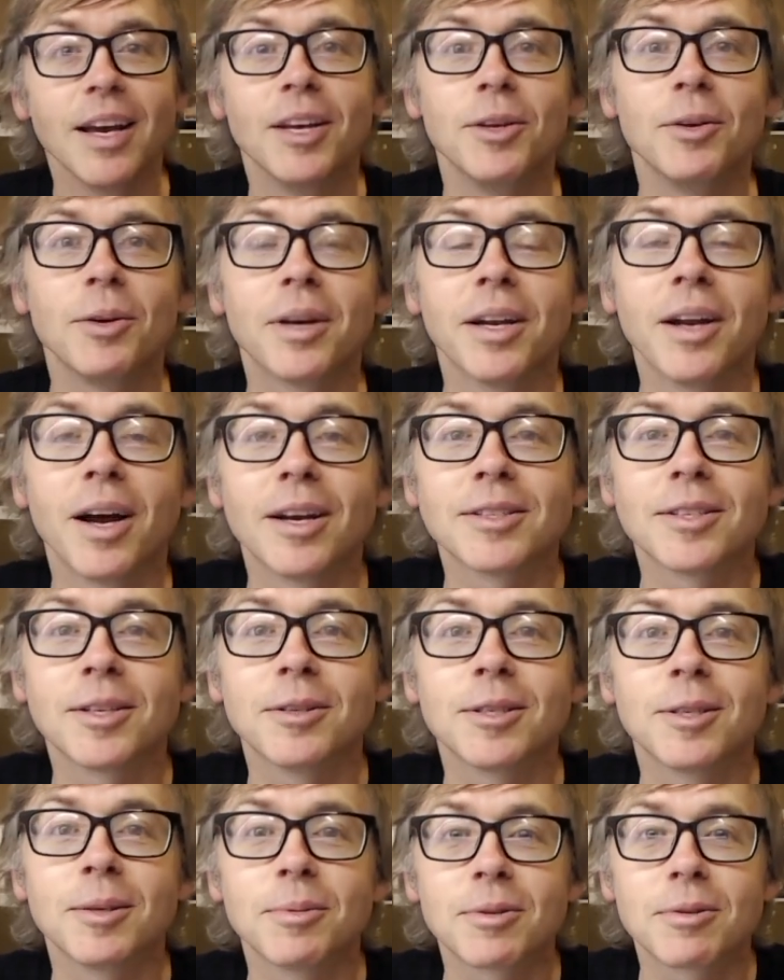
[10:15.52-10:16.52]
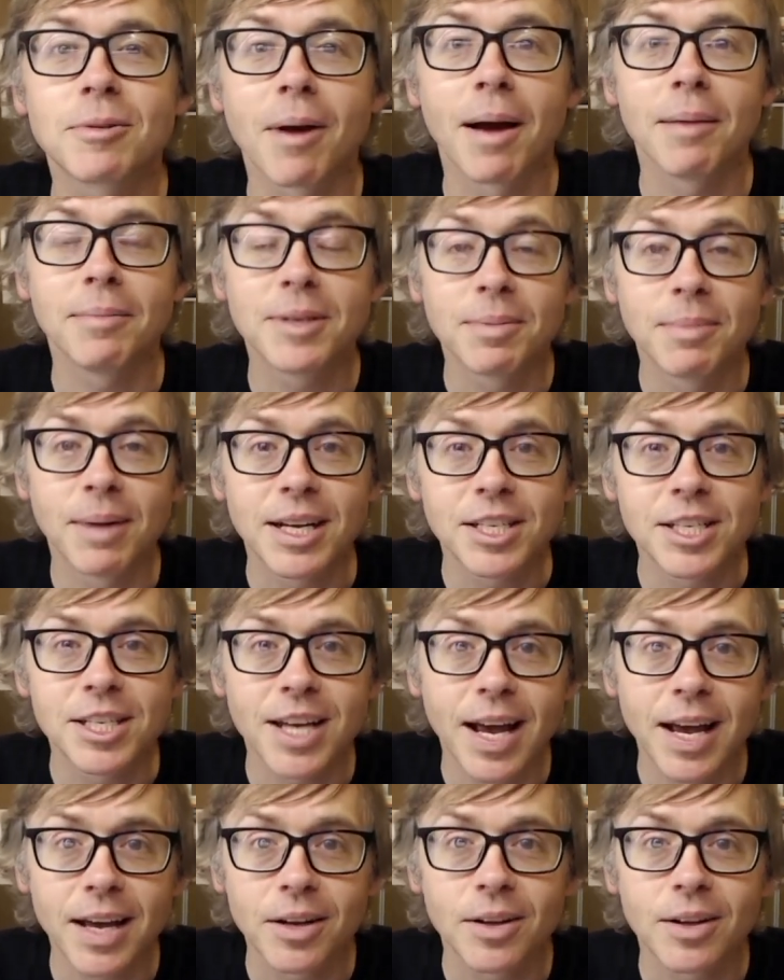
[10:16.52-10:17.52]
You can also subscribe to my
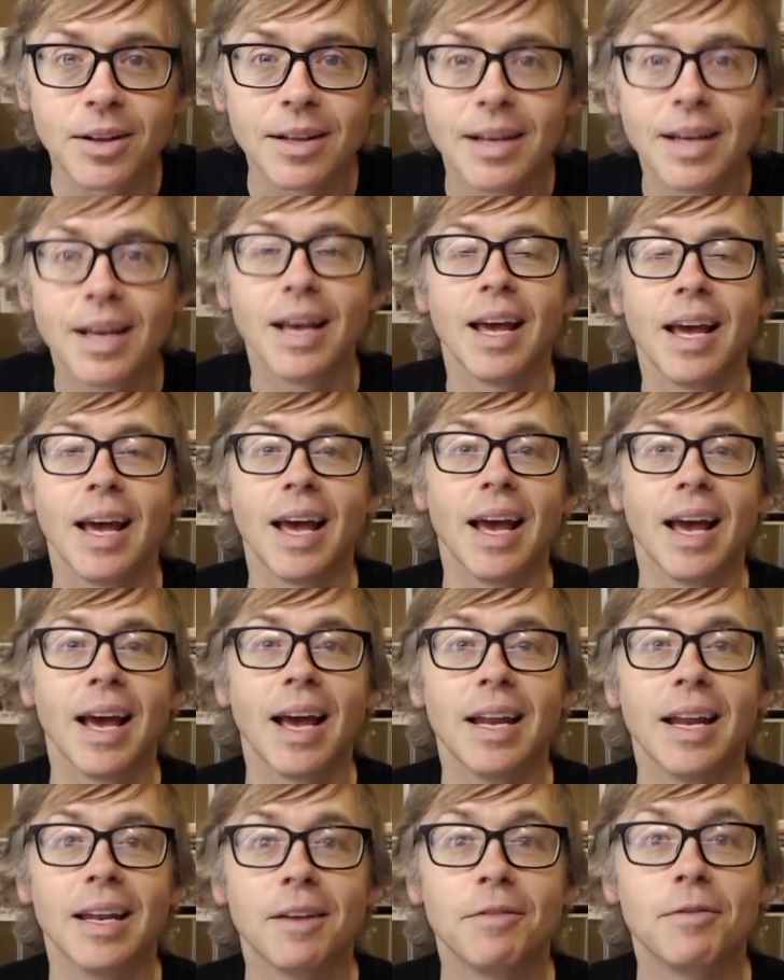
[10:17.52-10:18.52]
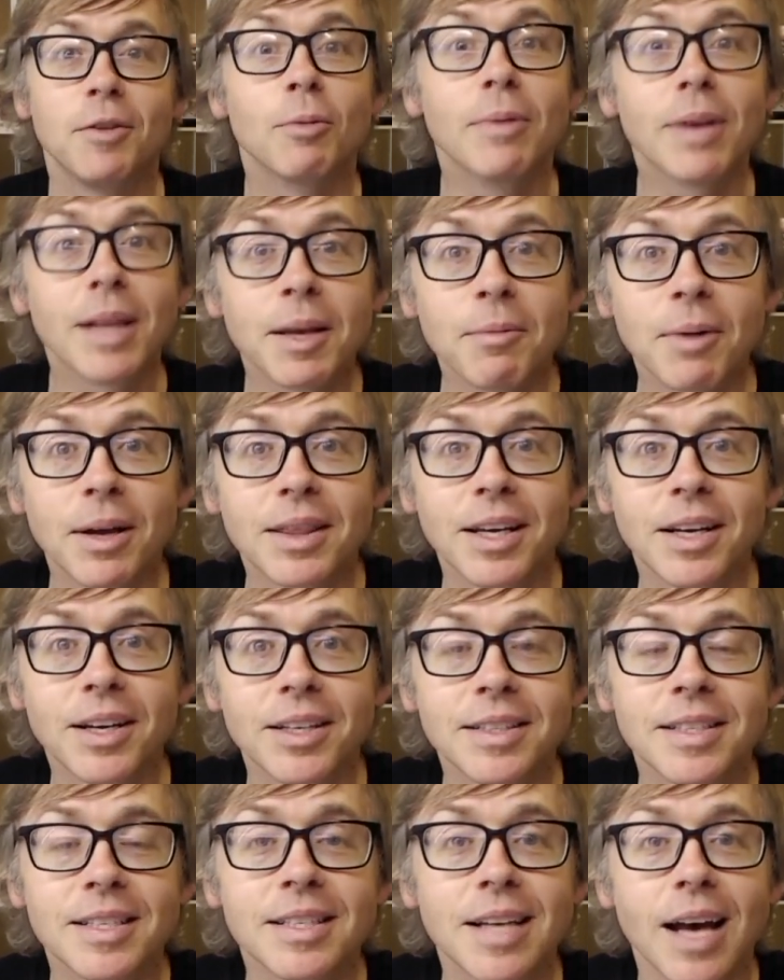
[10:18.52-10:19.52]
channel. And if you really want the
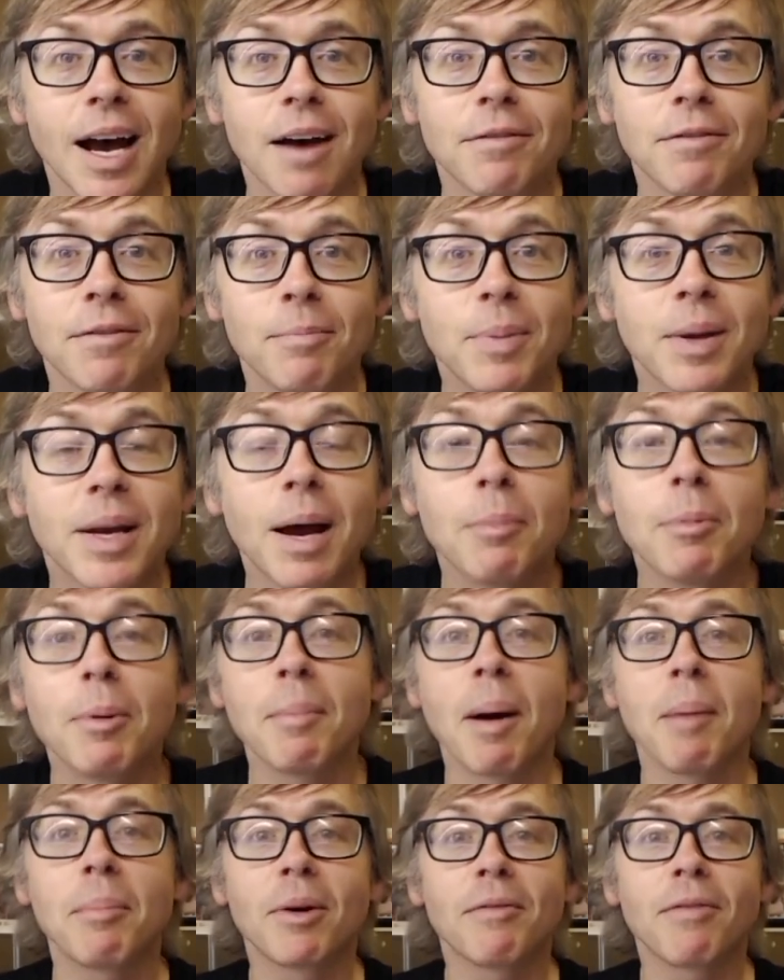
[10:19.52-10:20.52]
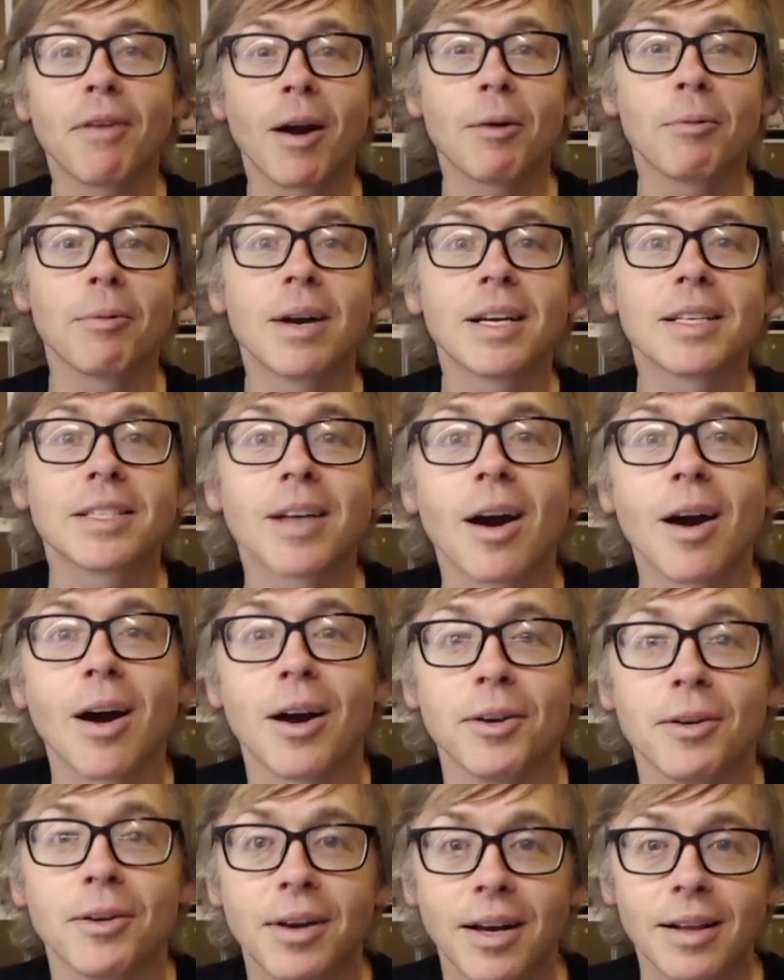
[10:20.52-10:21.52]
good stuff, become a member of Heartwood
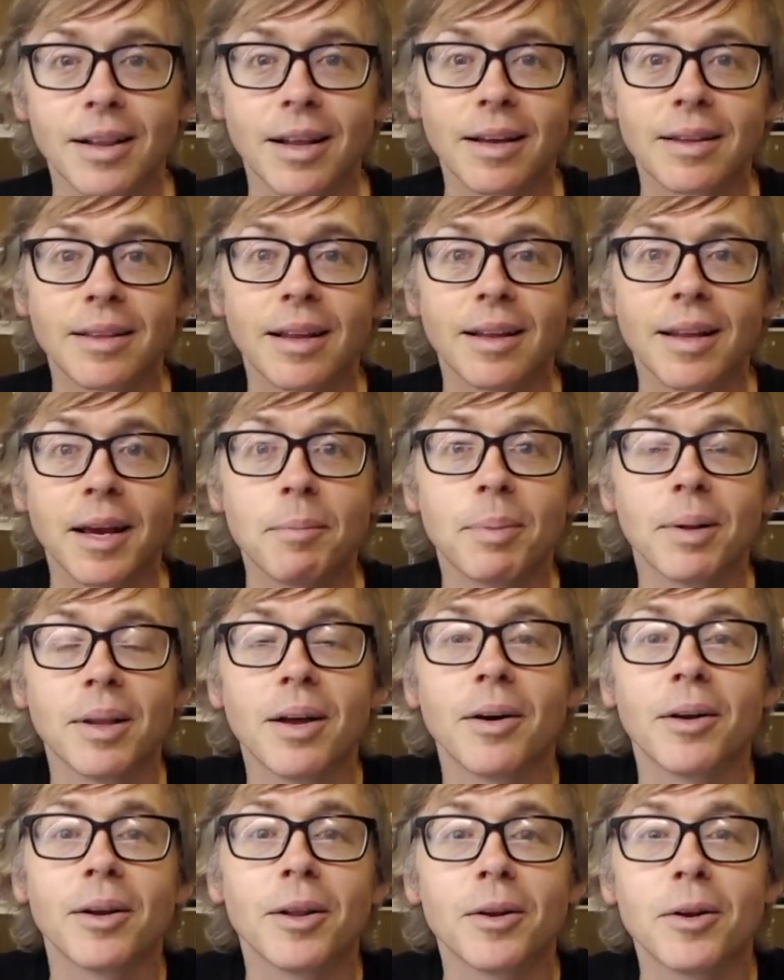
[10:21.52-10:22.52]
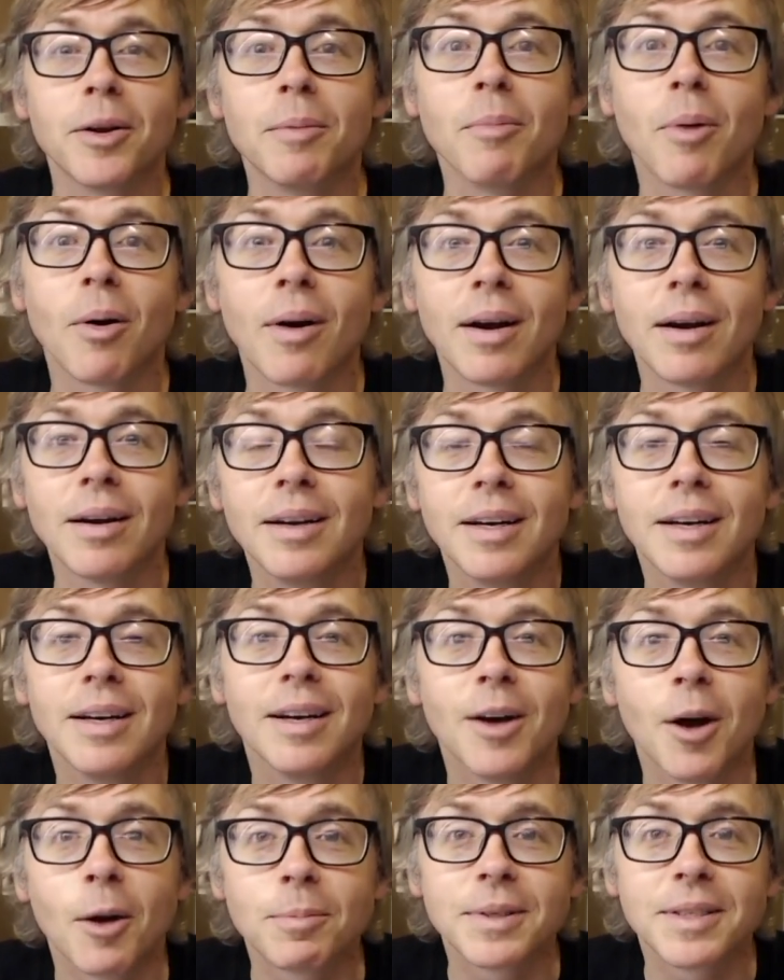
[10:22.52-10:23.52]
Guitar. You can click the link below to learn more.
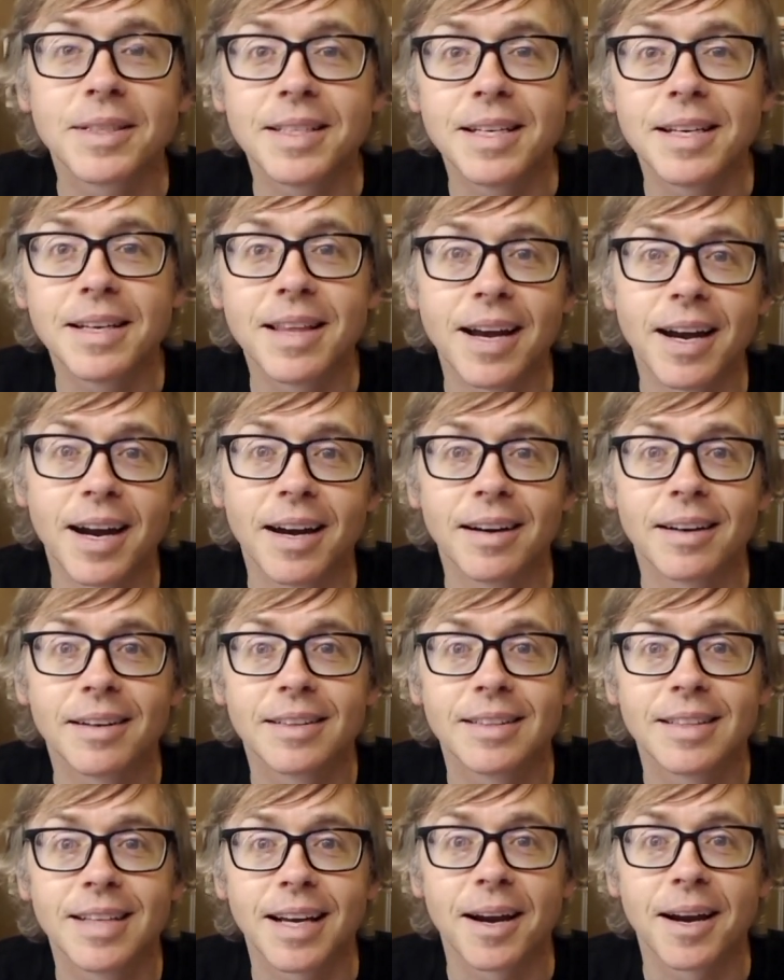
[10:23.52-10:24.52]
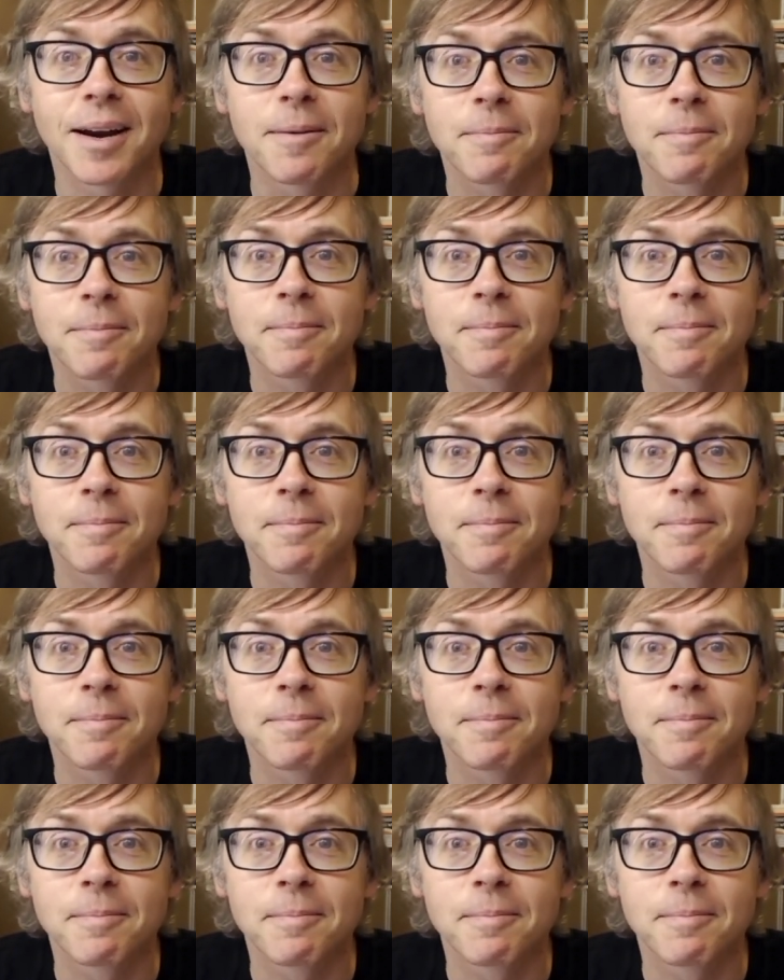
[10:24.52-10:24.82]
Hope to see you there. Take care.